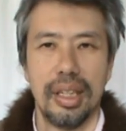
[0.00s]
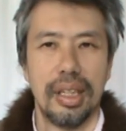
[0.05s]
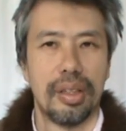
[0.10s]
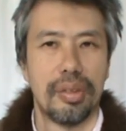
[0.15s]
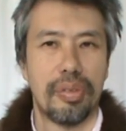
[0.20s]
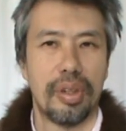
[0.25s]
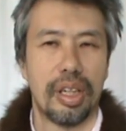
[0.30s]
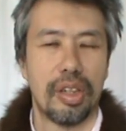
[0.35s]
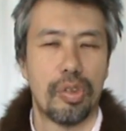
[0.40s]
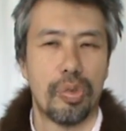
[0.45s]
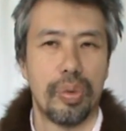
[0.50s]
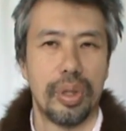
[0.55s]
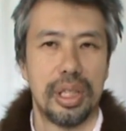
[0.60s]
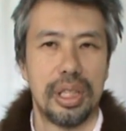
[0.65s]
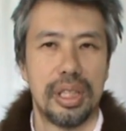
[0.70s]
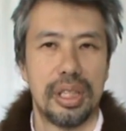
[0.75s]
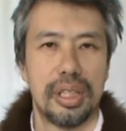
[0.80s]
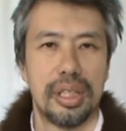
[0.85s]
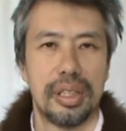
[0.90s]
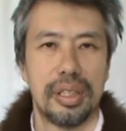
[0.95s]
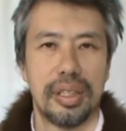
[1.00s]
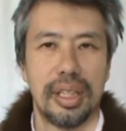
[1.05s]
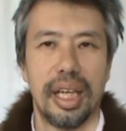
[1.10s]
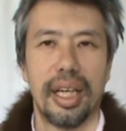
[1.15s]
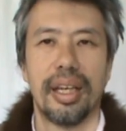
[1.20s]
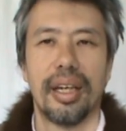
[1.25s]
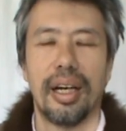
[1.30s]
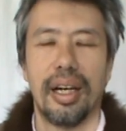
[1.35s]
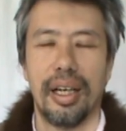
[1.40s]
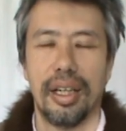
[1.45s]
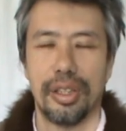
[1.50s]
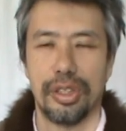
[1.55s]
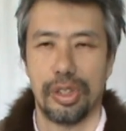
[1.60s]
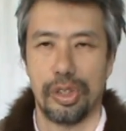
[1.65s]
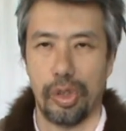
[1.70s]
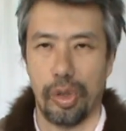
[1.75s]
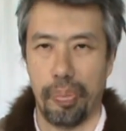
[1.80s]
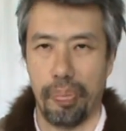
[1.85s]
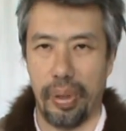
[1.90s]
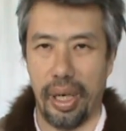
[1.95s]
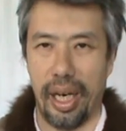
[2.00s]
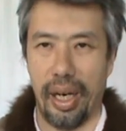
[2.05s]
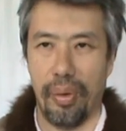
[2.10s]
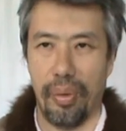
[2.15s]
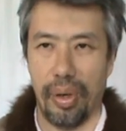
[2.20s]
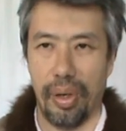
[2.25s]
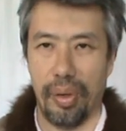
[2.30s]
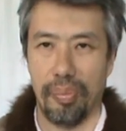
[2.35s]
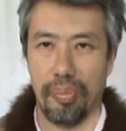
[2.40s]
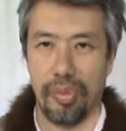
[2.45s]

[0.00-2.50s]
things which enhance your power.